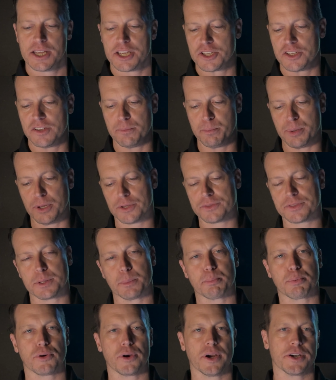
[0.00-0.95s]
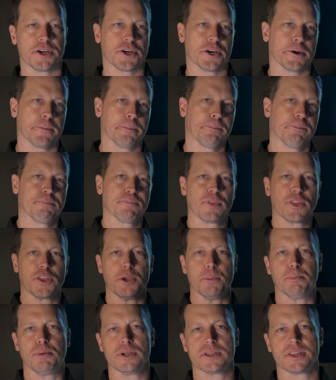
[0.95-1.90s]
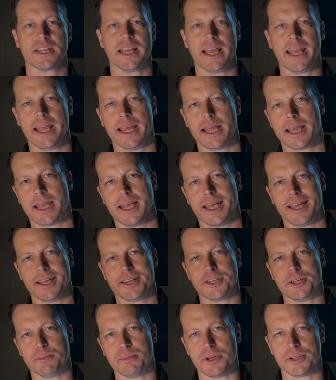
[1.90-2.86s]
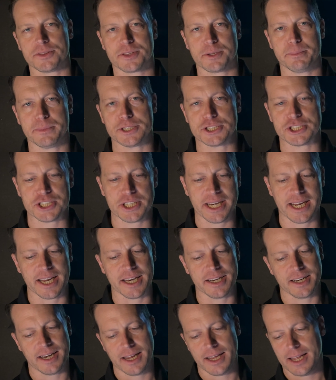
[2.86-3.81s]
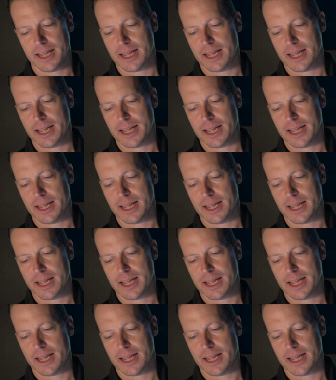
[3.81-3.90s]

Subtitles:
You built the printer, you put the ink in, you built the machine,